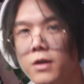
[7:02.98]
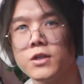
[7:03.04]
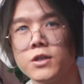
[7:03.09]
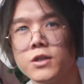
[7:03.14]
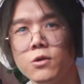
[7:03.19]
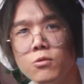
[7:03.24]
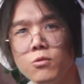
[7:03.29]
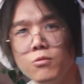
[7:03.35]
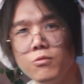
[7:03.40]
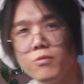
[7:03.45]

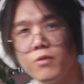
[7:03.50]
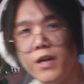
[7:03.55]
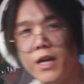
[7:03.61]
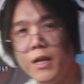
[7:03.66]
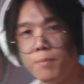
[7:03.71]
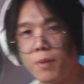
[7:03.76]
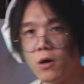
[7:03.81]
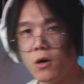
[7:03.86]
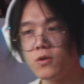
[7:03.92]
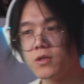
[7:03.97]
So
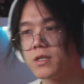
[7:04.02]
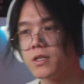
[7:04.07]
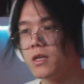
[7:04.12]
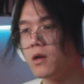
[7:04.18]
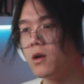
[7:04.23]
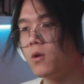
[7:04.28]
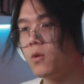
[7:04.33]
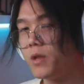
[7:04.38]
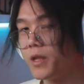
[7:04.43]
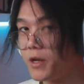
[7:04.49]
in post,
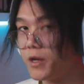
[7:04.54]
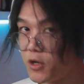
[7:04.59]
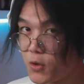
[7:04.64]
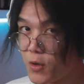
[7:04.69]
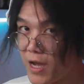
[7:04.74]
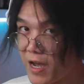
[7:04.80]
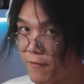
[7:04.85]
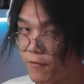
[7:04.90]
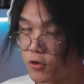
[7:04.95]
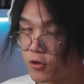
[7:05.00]
not only do
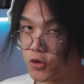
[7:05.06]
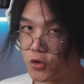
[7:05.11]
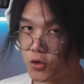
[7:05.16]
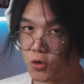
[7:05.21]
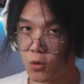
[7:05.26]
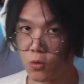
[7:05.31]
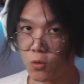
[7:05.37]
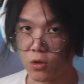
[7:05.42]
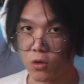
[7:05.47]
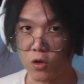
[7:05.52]
you have
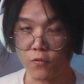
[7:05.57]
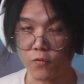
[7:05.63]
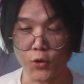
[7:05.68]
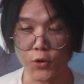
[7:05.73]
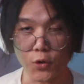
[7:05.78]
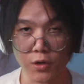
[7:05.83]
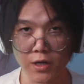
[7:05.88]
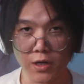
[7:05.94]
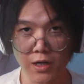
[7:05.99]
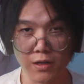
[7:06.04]
control over
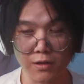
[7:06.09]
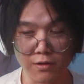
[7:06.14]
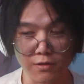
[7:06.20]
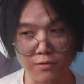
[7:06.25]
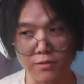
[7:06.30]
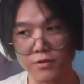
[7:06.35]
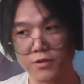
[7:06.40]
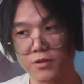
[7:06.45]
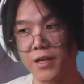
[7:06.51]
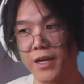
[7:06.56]
your
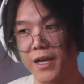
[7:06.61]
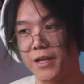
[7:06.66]
colors